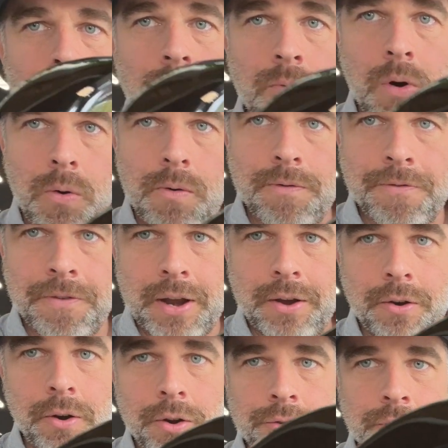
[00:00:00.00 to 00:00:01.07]
wrote
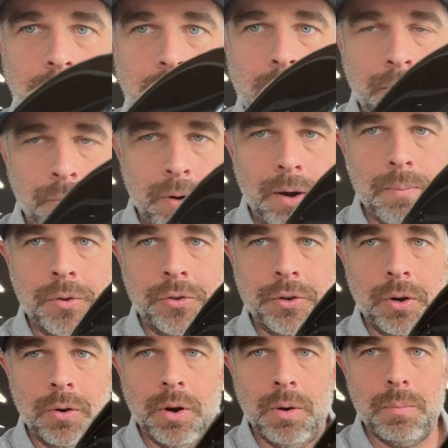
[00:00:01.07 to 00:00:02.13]
Fender to try. I read them the
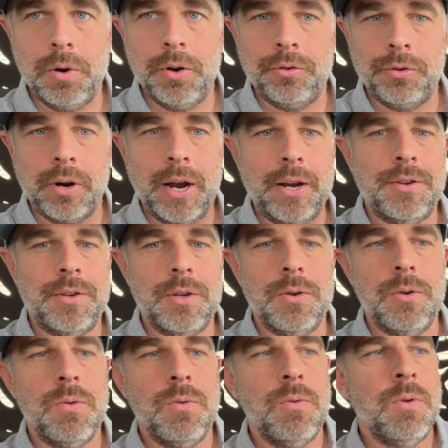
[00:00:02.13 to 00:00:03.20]
serial number to try
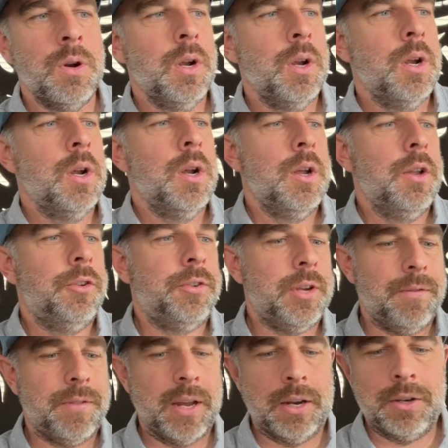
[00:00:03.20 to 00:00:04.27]
to
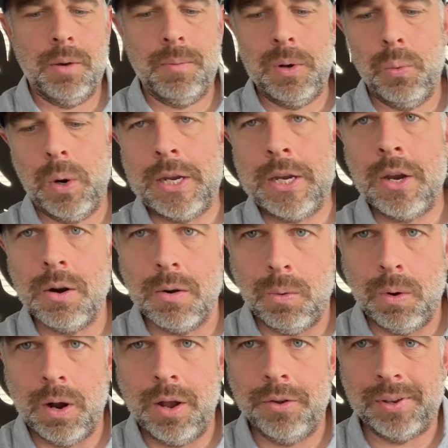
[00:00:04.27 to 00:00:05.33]
see if they could tell me what year it
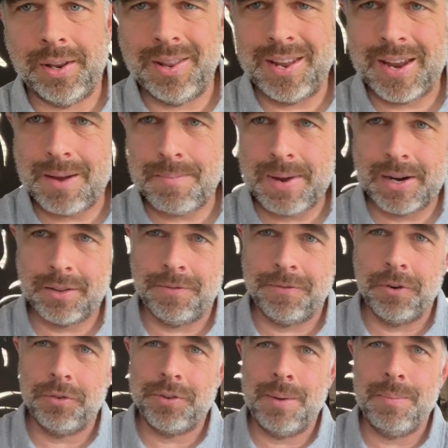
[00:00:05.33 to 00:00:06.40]
was, and they came back the
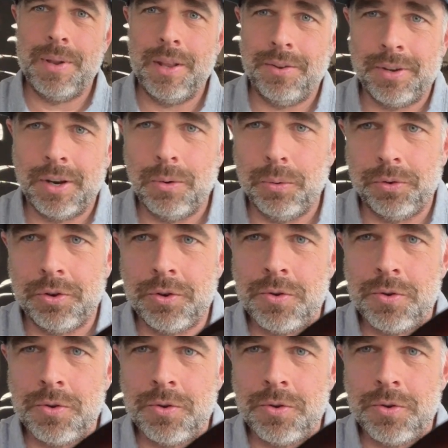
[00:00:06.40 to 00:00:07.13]
first time and they said it was a